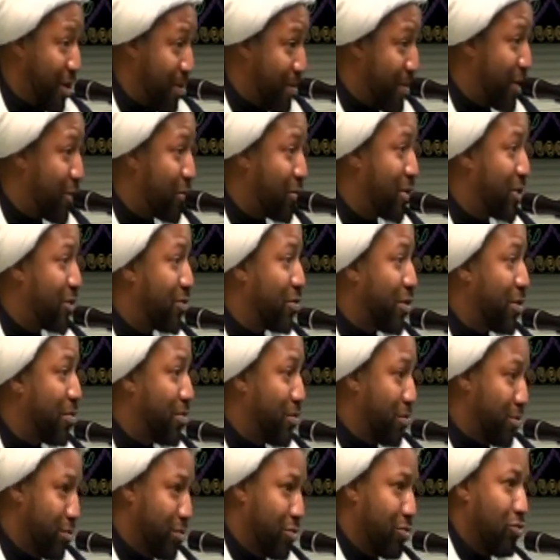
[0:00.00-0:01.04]
Shimr was
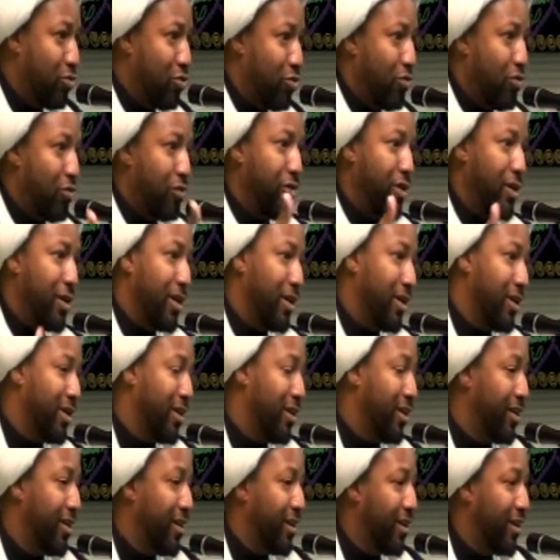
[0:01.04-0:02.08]
from Kufa.
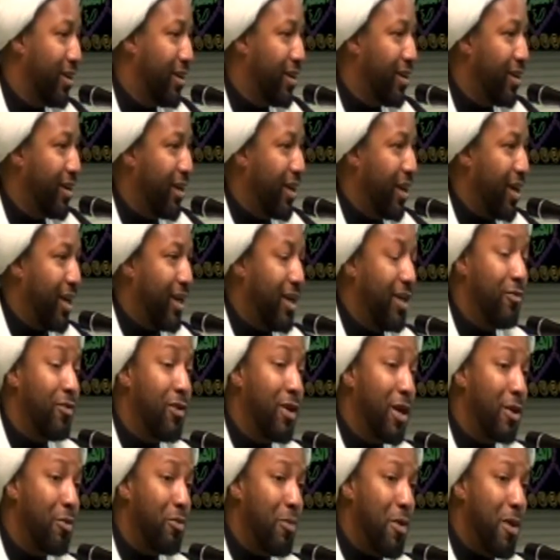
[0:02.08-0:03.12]
And
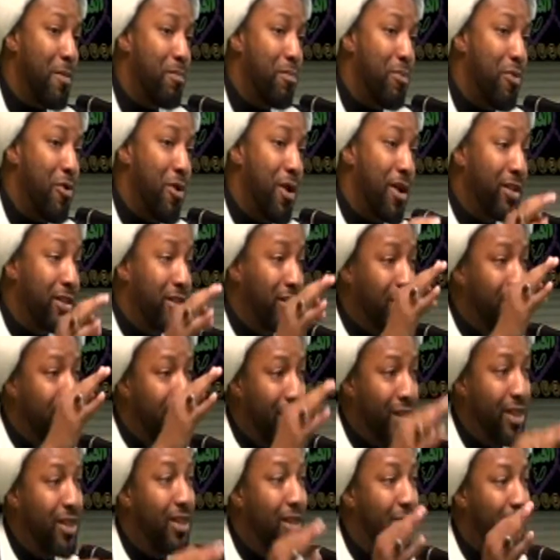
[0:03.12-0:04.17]
even at one point
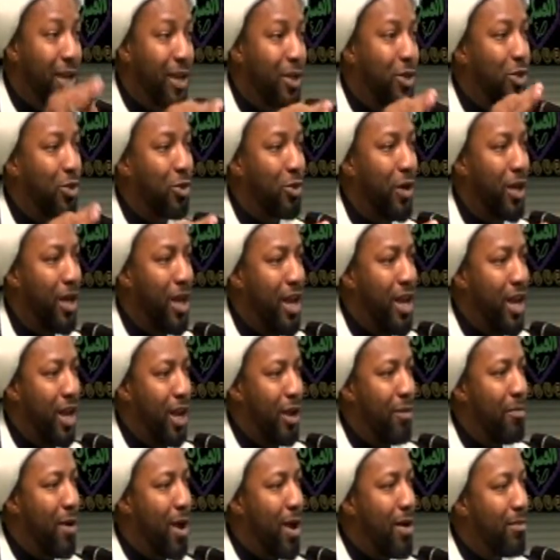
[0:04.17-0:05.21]
in the history,
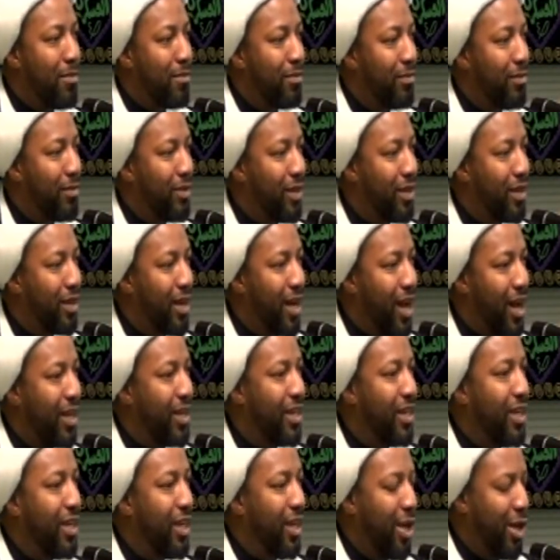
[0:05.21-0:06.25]
Imam
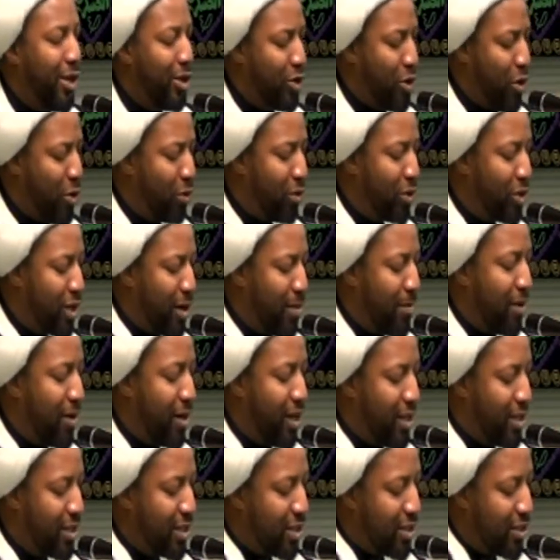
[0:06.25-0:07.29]
Ali, he told
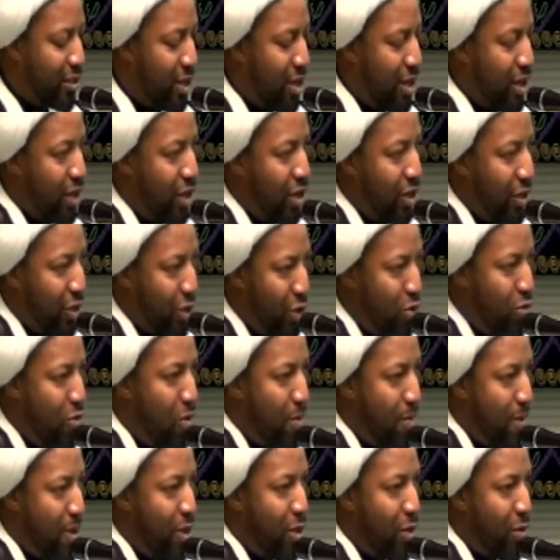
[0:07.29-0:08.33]
Shimr, he says, you
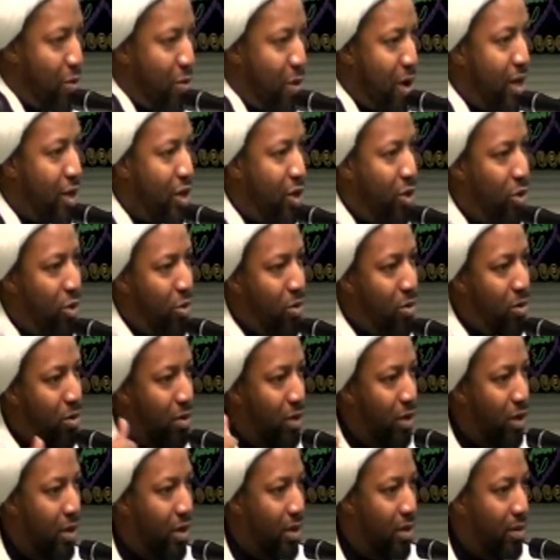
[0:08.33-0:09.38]
will be the one
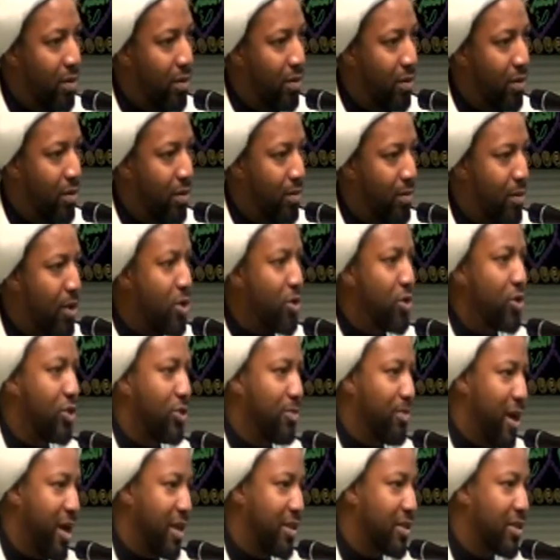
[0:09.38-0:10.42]
who
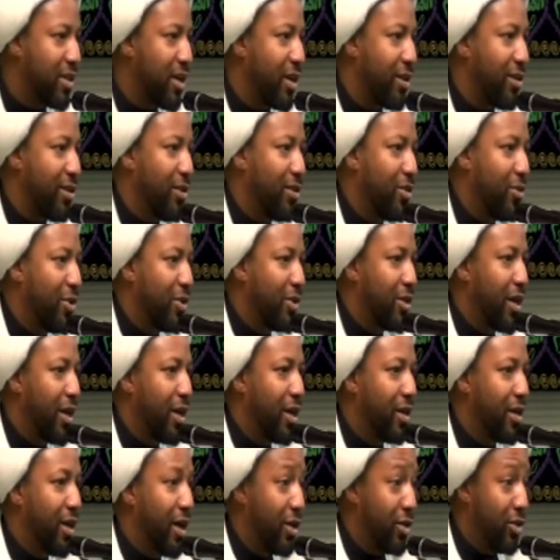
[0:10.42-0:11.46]
murders my son,
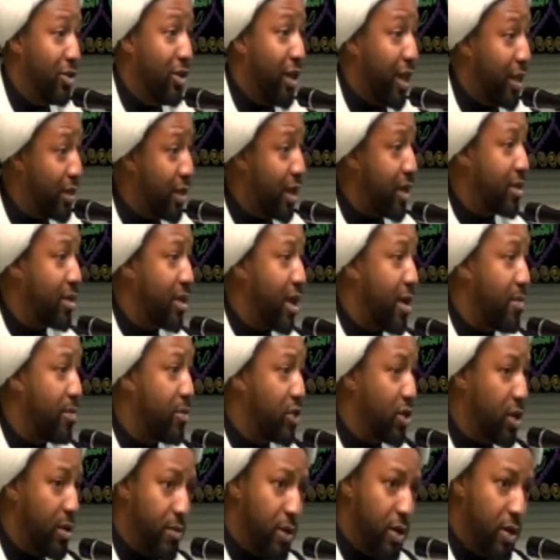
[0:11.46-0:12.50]
Hussein. And at that
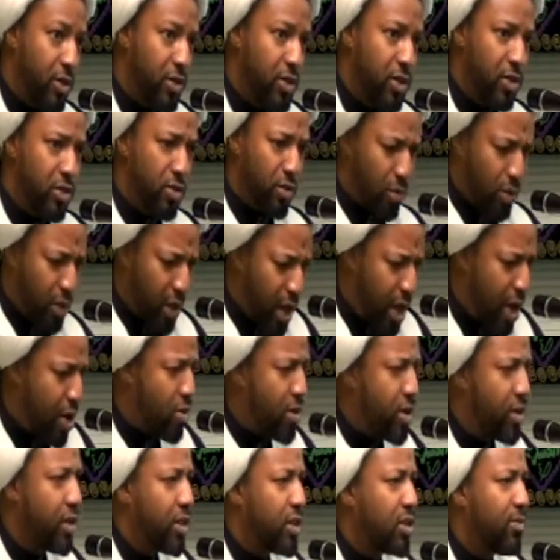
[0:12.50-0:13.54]
time, Shimr, he says,
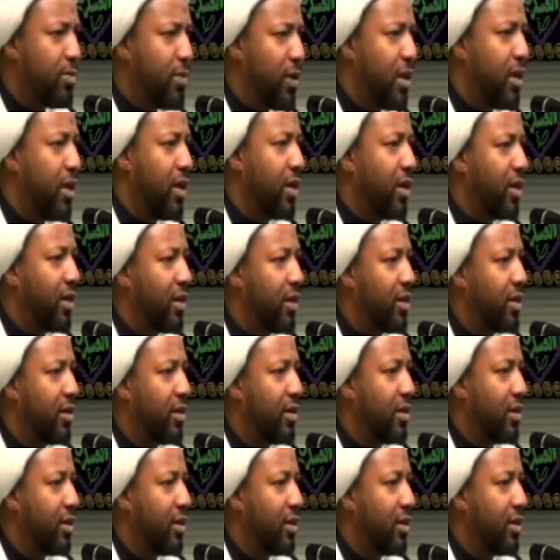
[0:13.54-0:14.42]
how can this be?